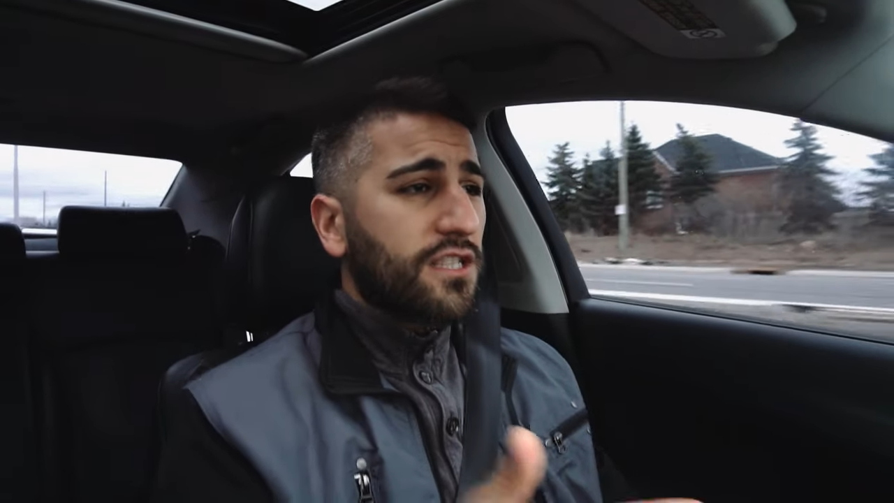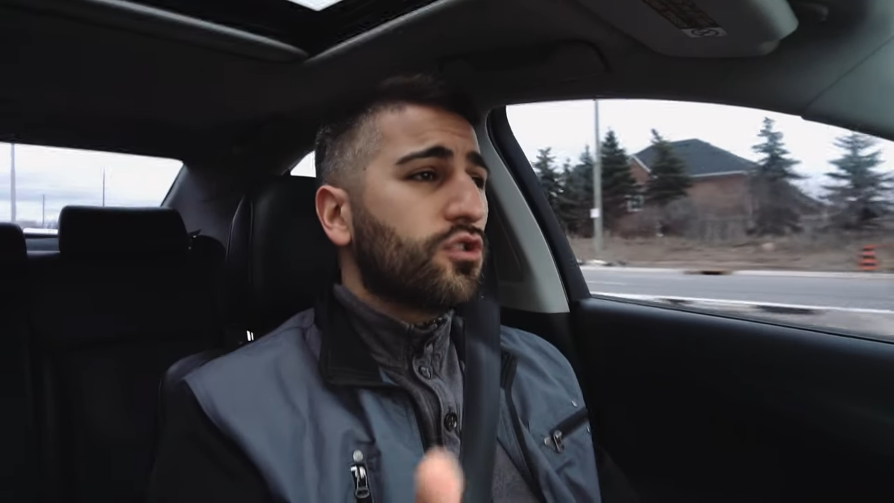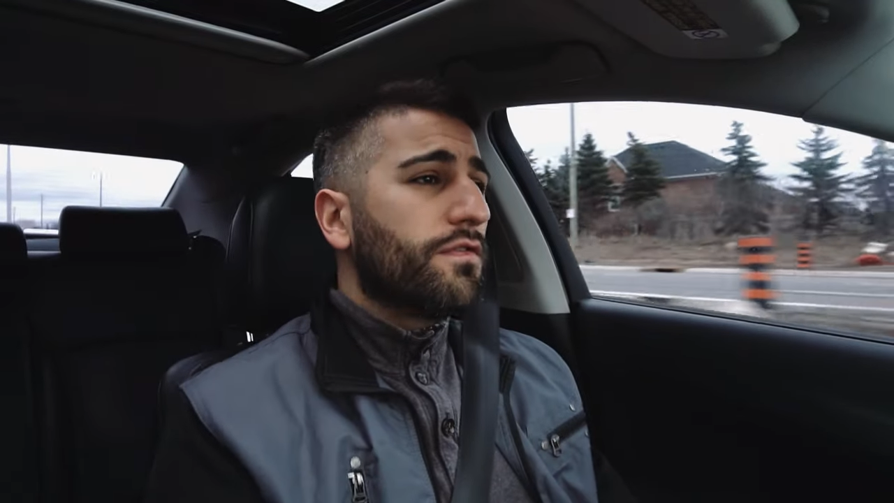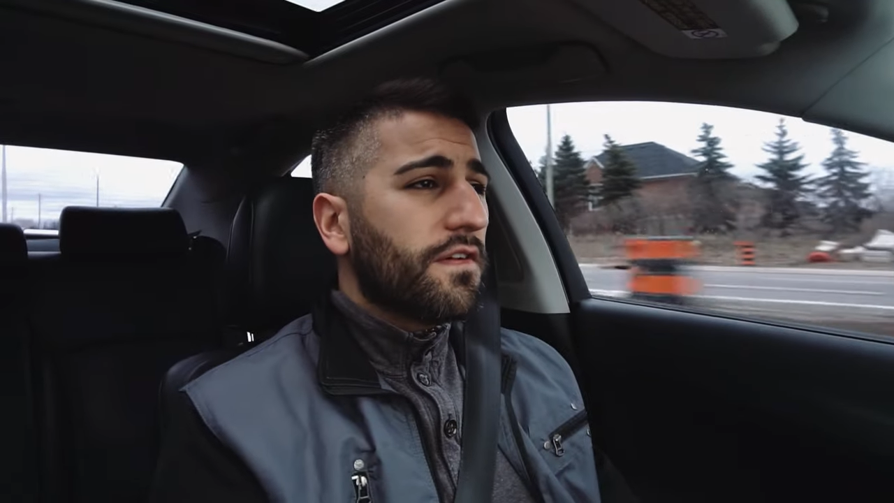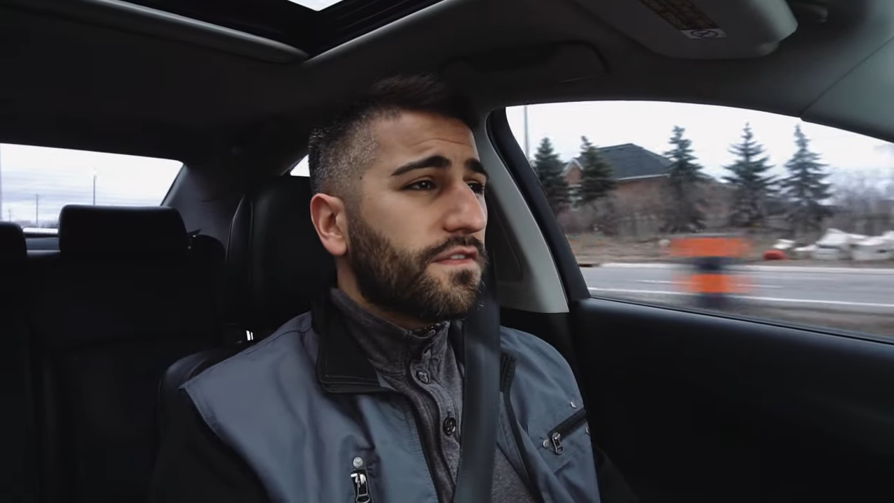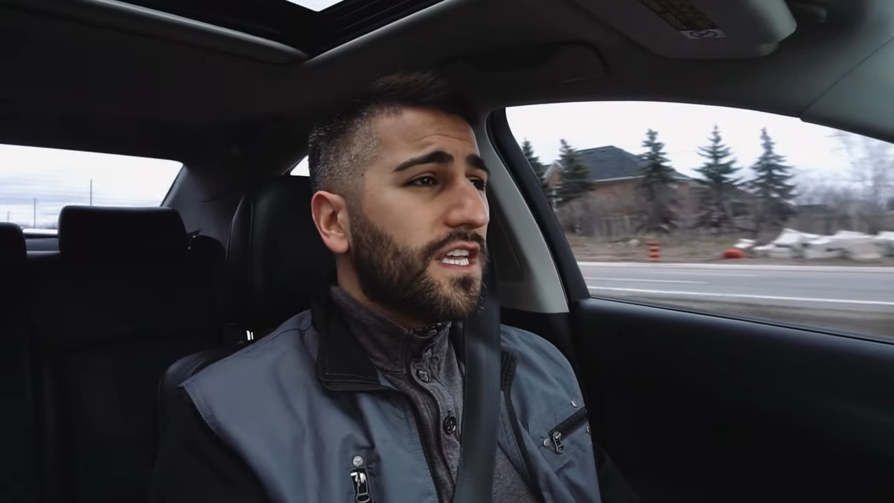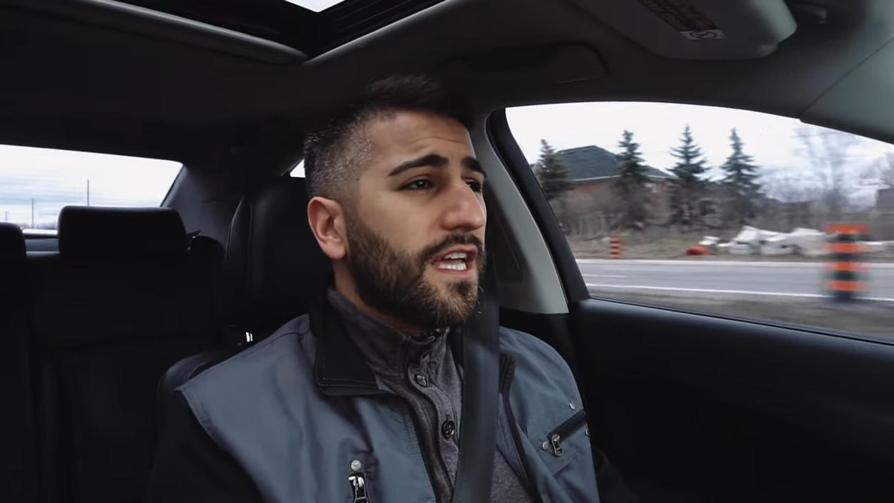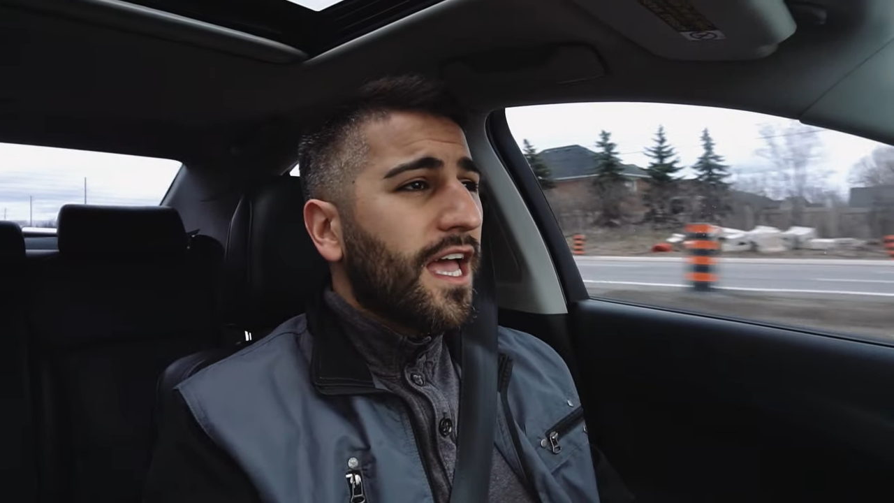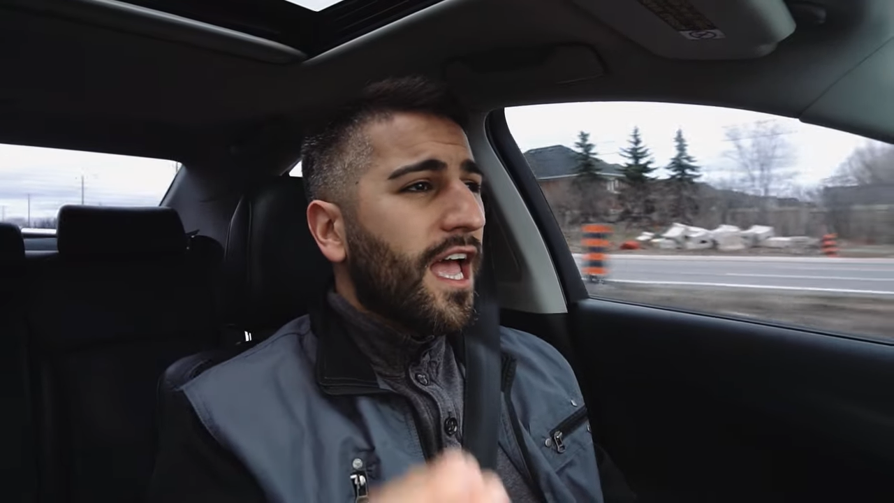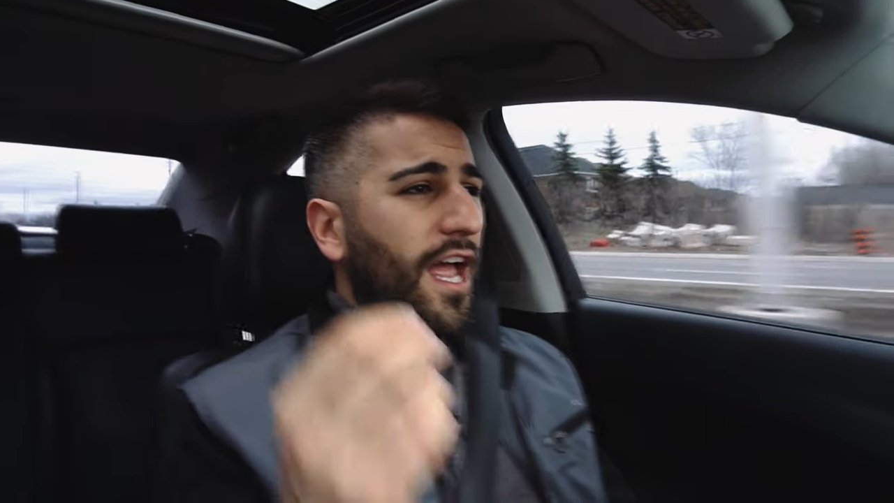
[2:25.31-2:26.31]
and 250
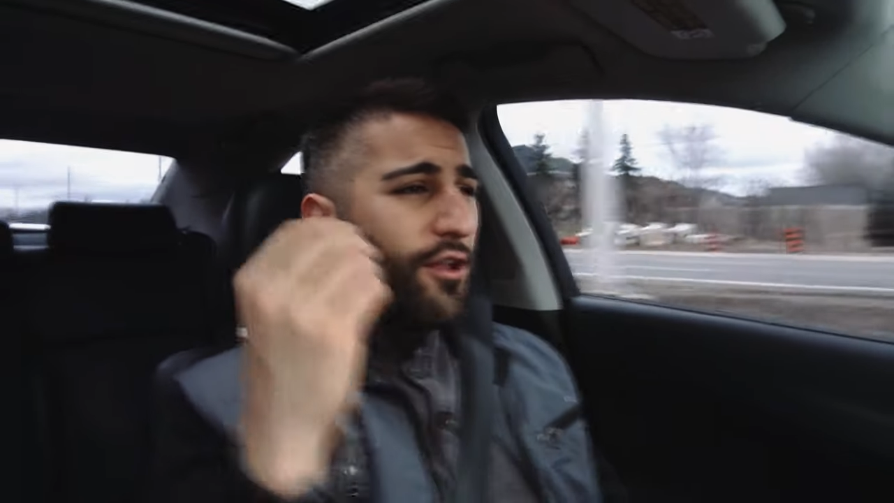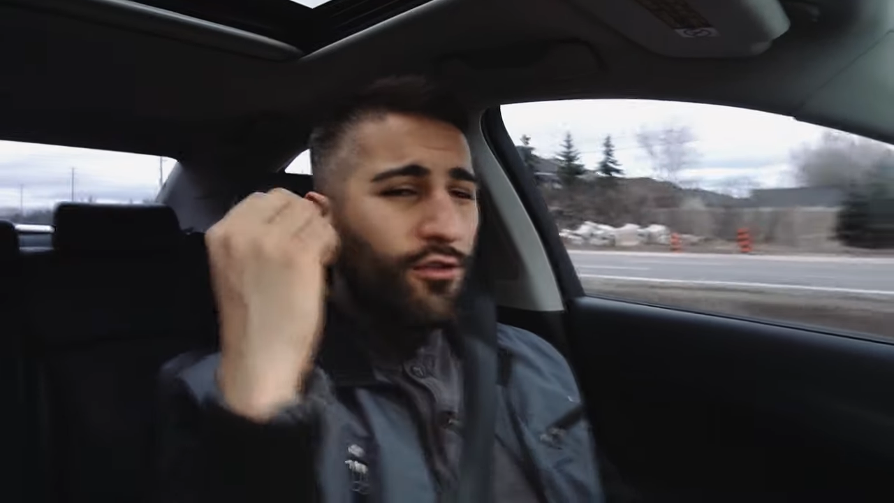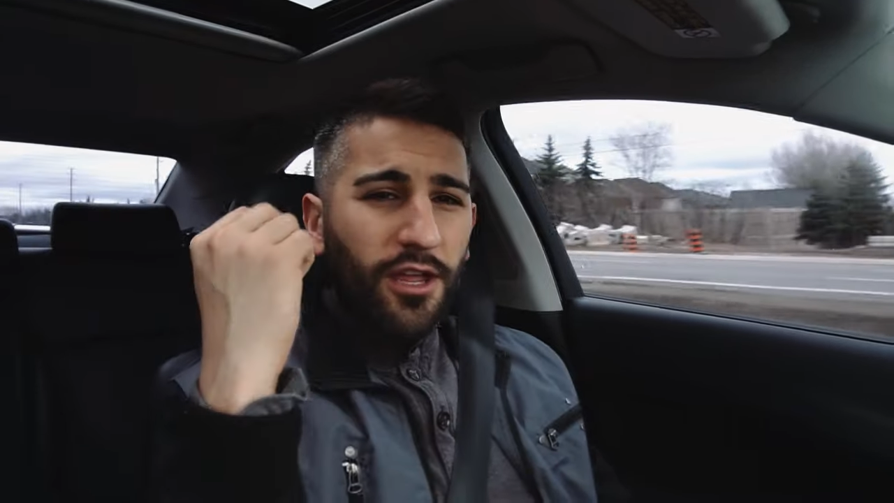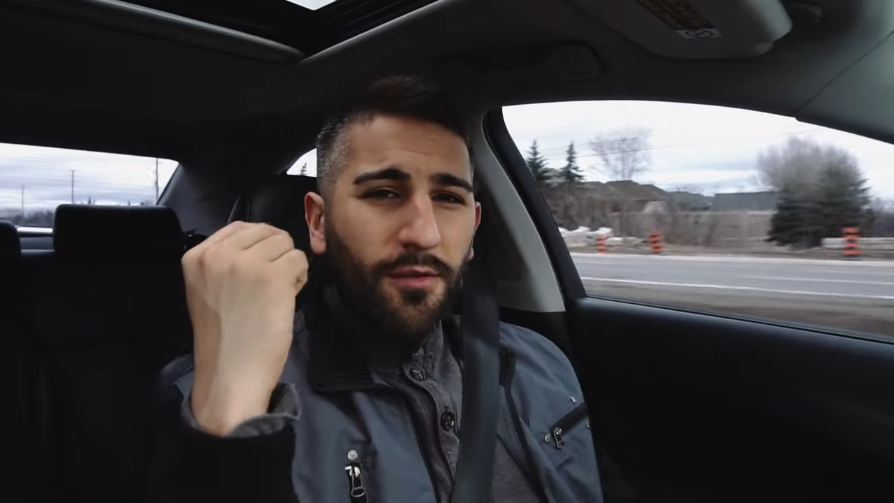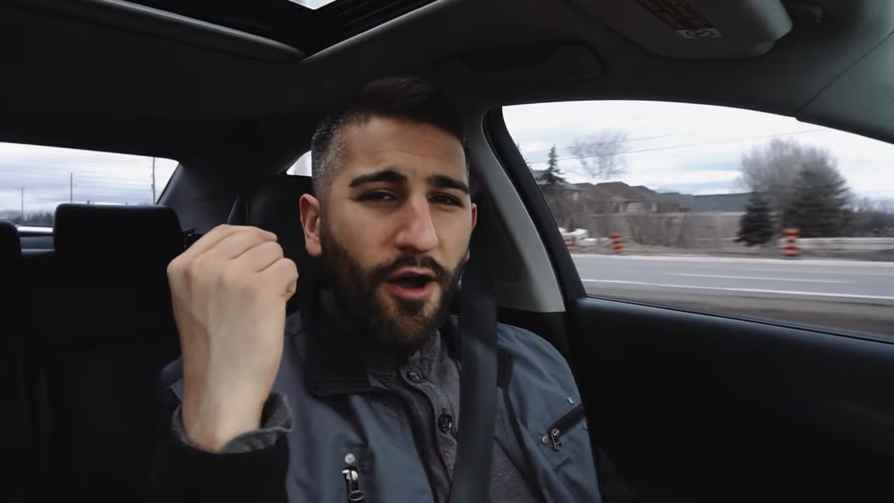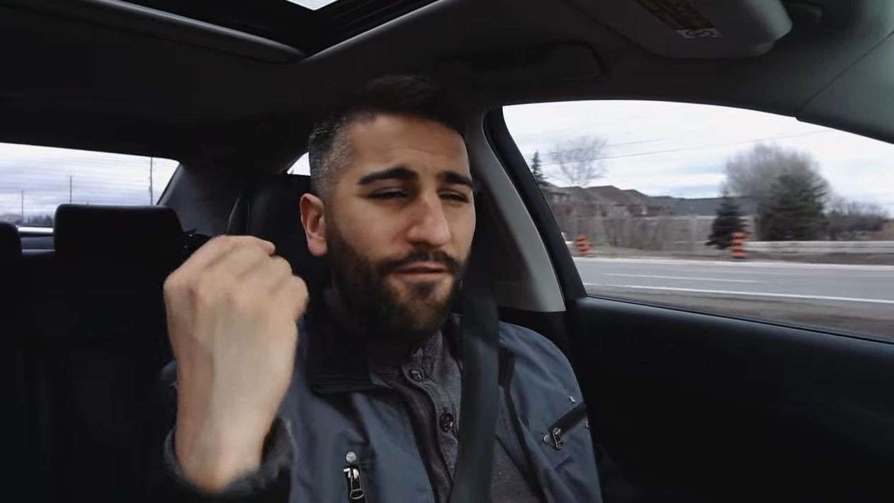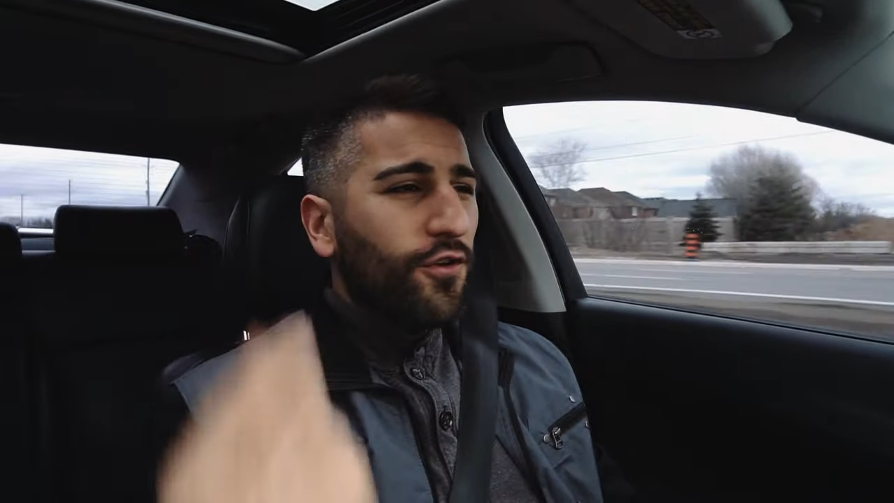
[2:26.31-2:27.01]
and you think about